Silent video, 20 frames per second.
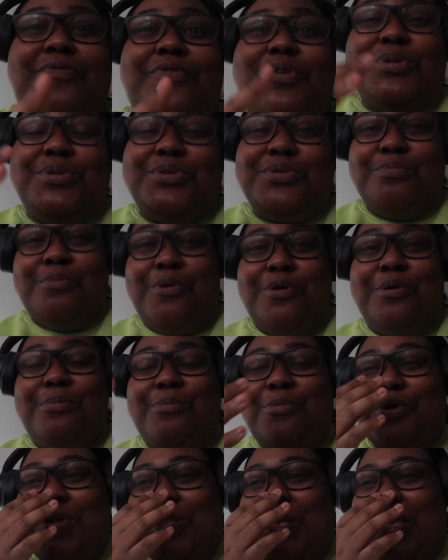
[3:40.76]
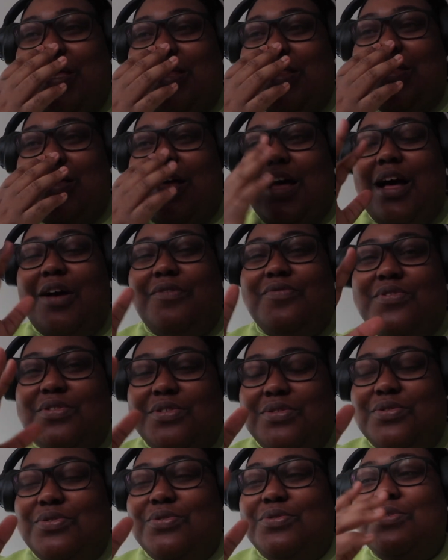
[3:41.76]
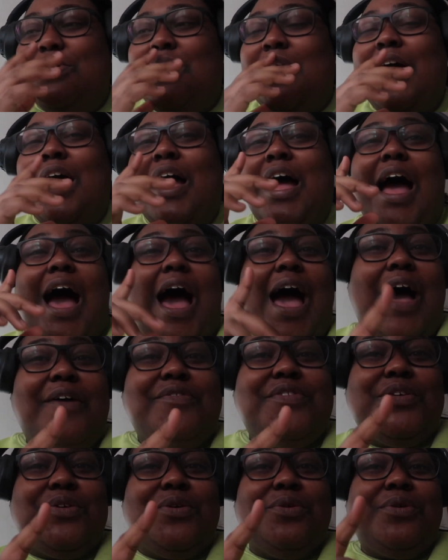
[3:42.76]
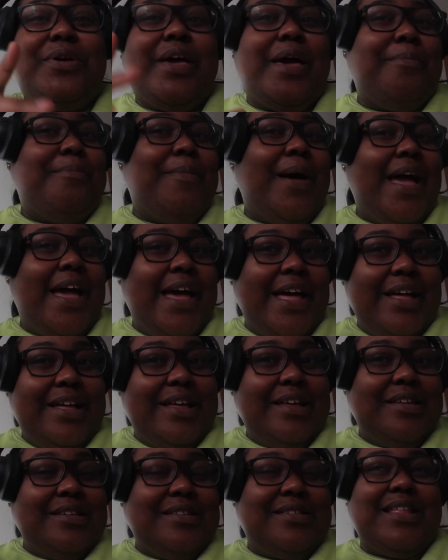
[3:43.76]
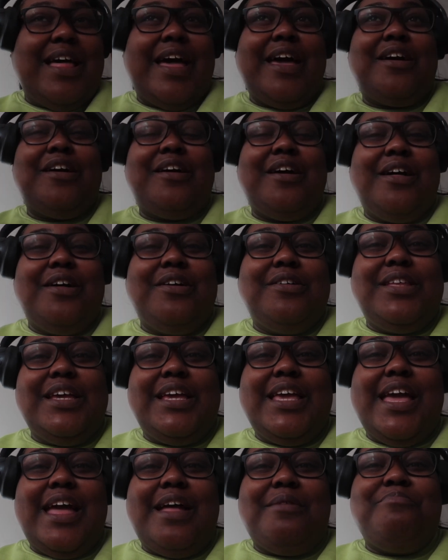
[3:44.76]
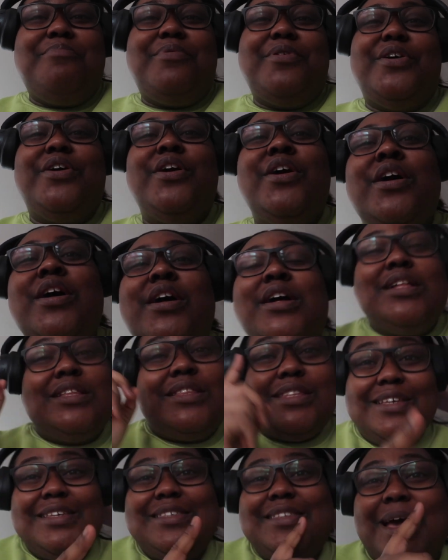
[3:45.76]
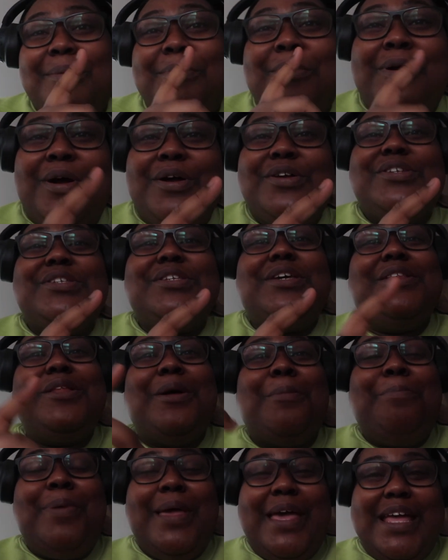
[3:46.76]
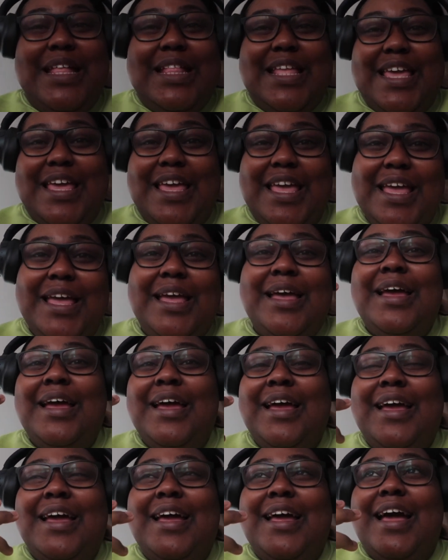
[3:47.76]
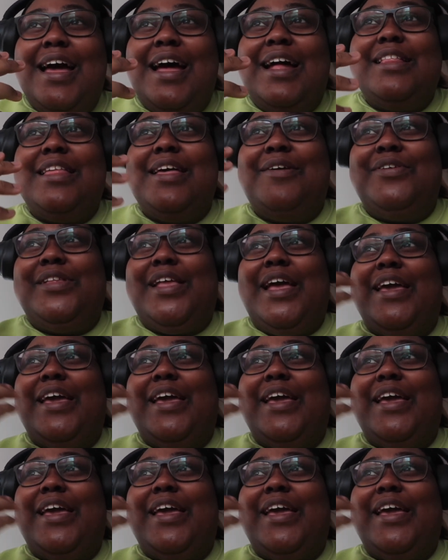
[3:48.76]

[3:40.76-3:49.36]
for tomorrow morning afternoon i have to go get my hairs like curled again but this time around she's gonna pin it and then when